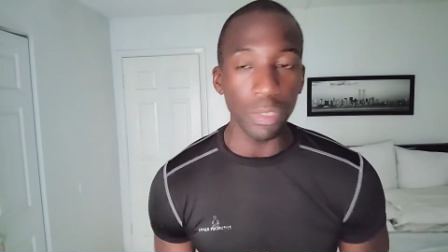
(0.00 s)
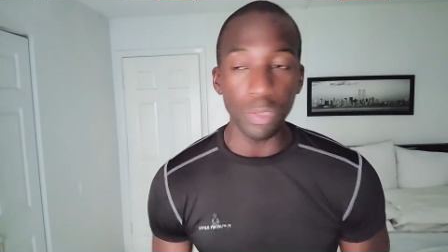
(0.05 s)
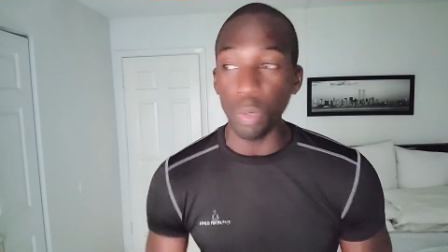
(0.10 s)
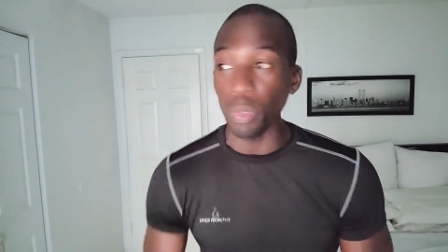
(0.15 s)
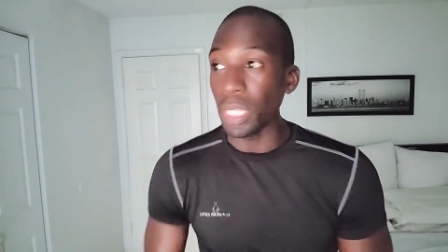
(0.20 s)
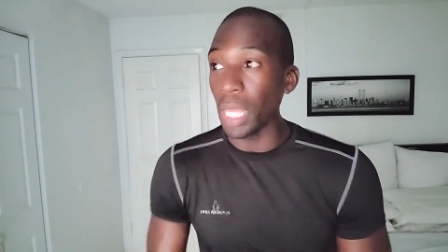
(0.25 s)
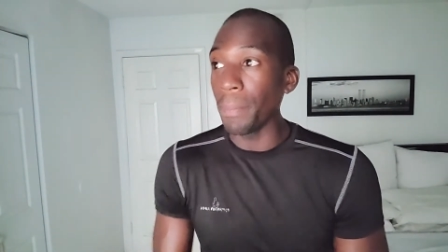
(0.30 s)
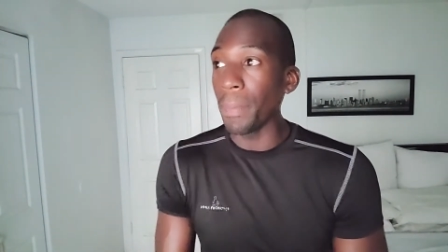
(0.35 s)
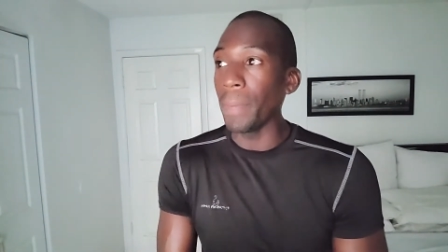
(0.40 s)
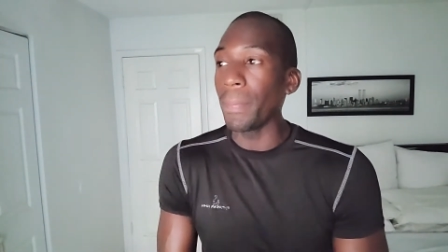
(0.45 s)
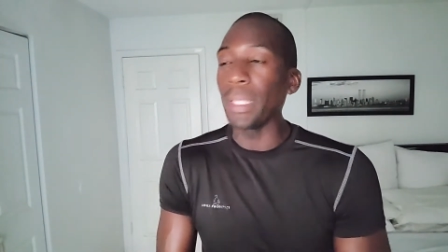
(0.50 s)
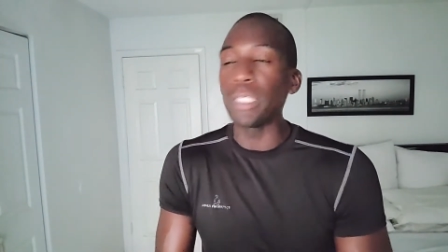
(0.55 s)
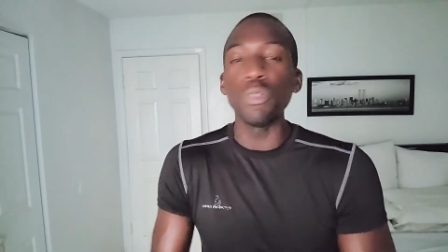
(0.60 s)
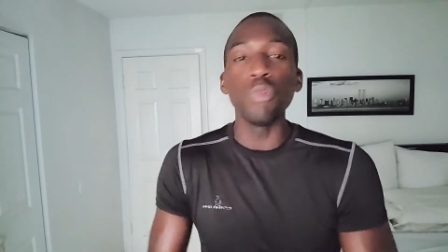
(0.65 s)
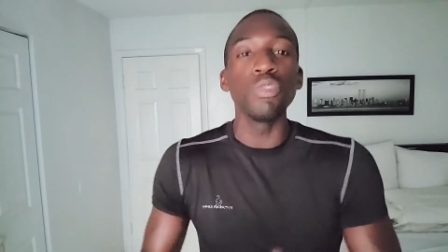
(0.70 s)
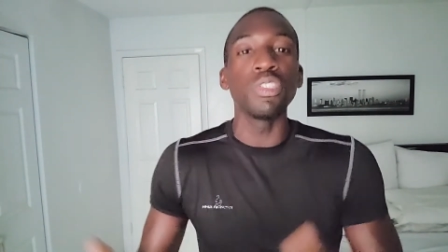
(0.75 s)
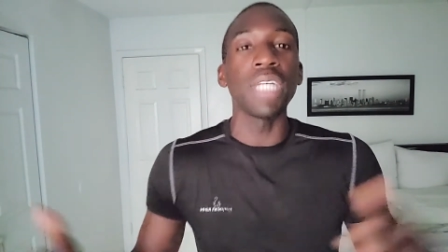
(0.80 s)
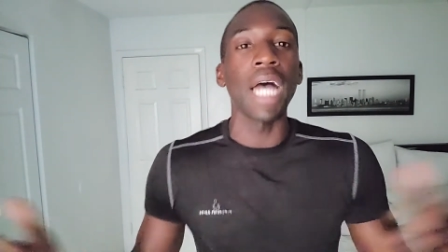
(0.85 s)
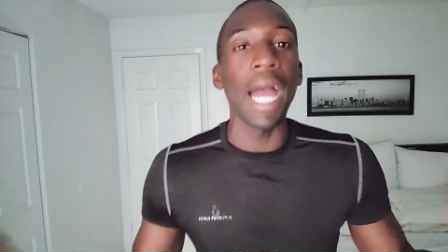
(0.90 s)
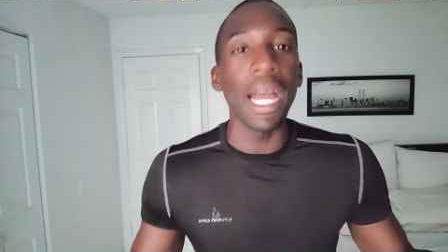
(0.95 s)
or they may be
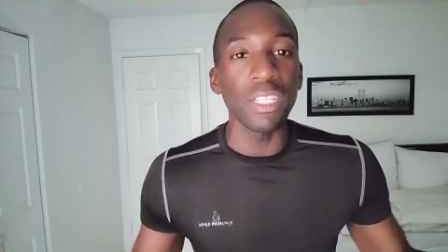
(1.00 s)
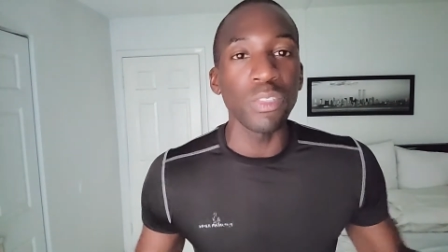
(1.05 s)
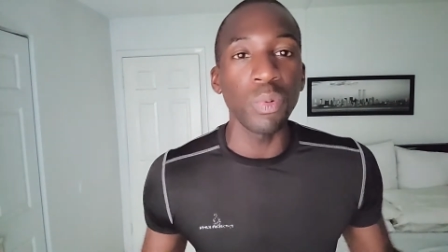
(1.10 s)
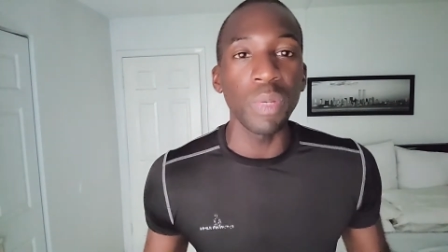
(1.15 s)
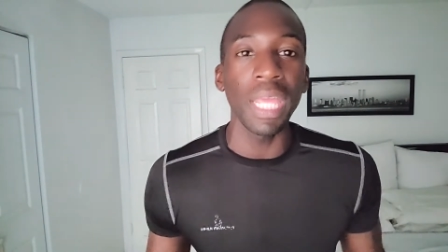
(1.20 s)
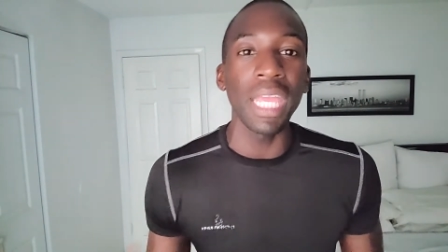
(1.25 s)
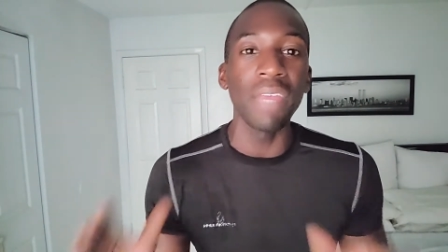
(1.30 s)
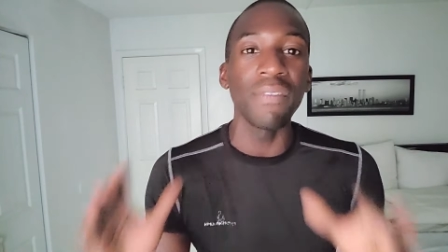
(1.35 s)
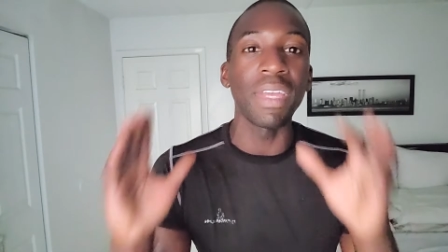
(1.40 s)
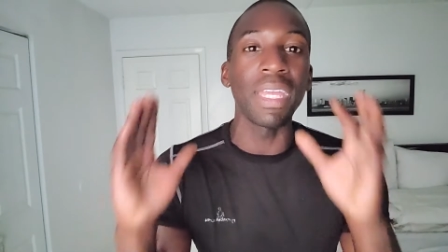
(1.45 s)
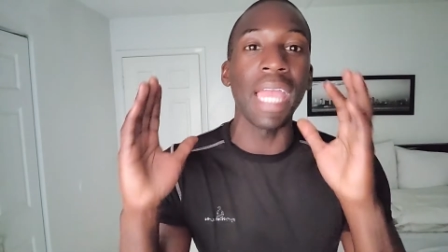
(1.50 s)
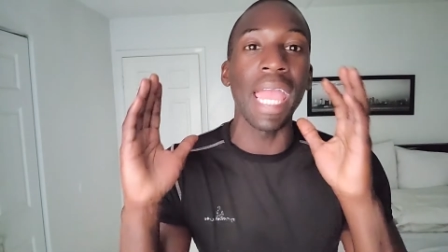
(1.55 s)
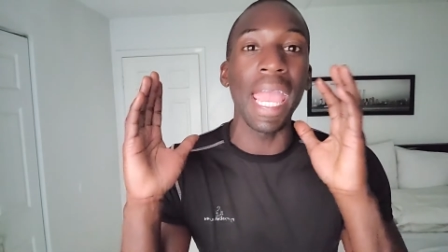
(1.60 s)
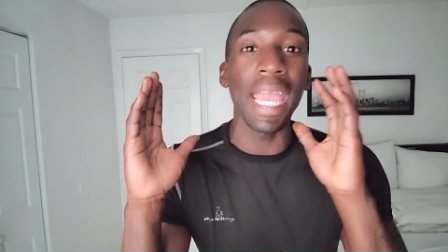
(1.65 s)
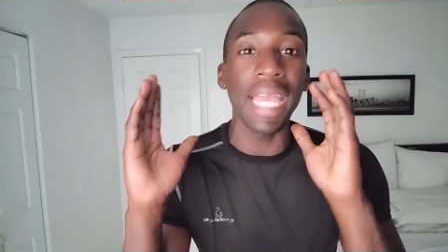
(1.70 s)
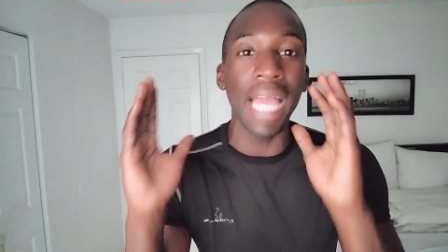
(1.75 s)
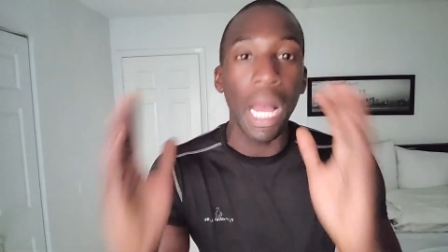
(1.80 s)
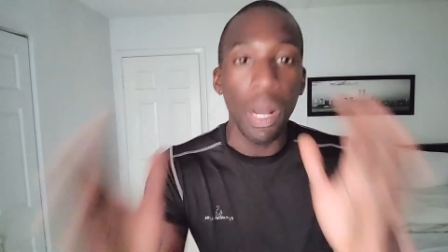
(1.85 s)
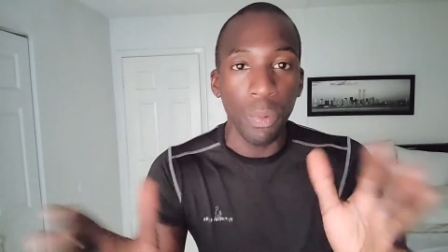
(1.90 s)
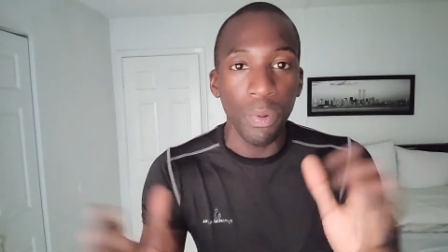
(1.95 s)
too tired to want to even
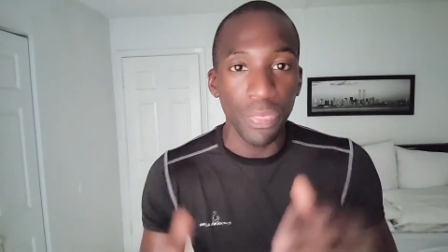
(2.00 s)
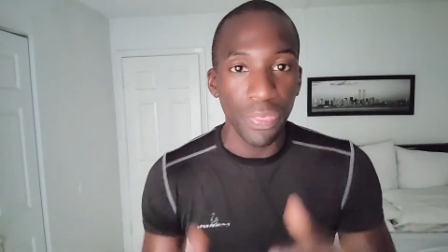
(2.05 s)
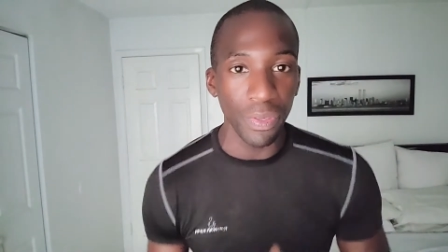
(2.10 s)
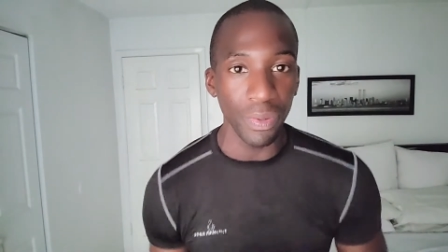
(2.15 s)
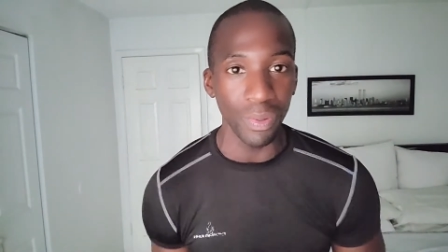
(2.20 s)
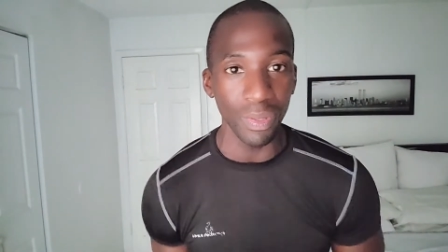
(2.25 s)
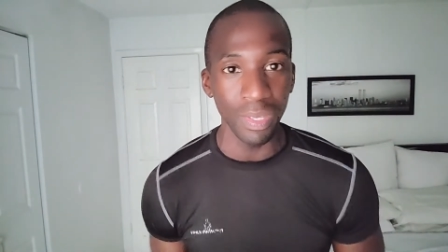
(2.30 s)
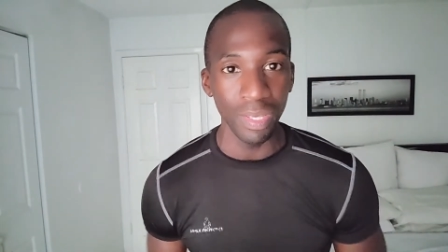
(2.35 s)
hang out with you.